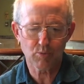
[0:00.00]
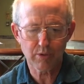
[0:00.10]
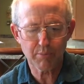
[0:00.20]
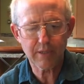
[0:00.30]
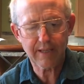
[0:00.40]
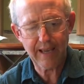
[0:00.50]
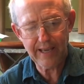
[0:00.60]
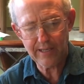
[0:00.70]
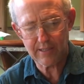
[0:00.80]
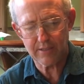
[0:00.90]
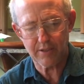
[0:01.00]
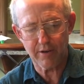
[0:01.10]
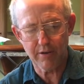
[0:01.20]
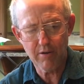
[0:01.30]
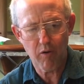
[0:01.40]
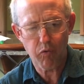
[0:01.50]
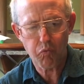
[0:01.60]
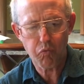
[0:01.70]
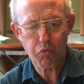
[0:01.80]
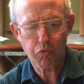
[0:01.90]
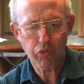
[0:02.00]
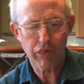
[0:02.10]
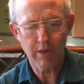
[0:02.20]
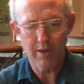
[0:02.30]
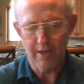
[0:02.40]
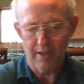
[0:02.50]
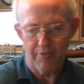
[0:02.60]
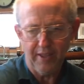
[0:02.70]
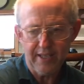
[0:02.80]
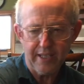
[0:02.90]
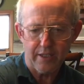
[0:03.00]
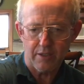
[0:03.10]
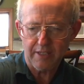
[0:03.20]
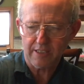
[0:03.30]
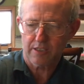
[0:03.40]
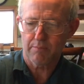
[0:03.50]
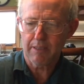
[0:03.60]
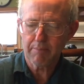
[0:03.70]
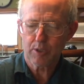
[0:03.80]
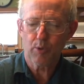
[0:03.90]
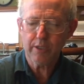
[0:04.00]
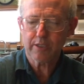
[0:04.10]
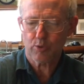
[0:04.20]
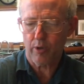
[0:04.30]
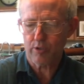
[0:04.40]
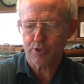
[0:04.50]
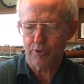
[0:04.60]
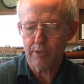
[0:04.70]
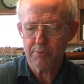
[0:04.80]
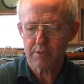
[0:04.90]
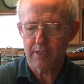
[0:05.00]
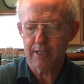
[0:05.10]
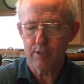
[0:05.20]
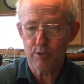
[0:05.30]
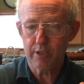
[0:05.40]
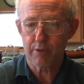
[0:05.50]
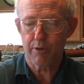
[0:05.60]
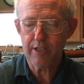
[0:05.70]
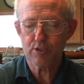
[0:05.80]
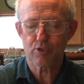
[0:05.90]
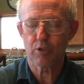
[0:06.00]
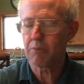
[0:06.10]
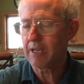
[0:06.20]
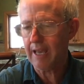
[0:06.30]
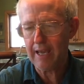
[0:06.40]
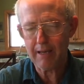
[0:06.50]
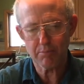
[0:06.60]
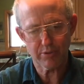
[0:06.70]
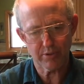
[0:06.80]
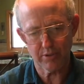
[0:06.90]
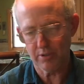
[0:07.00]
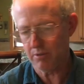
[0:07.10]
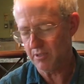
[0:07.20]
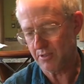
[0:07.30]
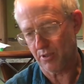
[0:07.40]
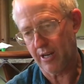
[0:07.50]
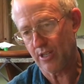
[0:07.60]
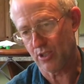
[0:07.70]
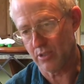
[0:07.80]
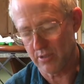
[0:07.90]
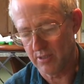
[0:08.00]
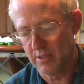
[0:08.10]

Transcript: When you bring cattle in there, they get on that in between the swale strips, and you get a rainstorm, they absolutely trash it.